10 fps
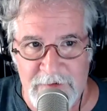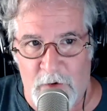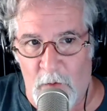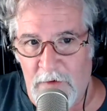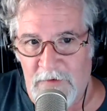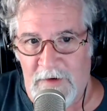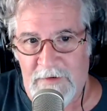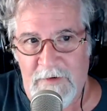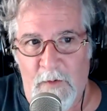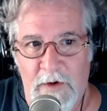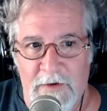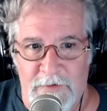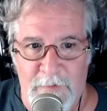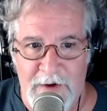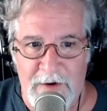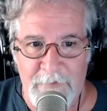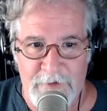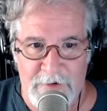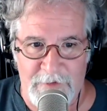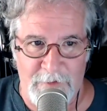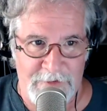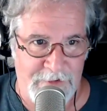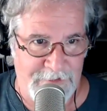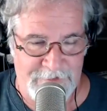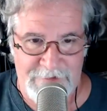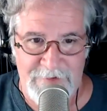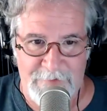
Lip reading: corners on 2 wheels, man. I've driven with she's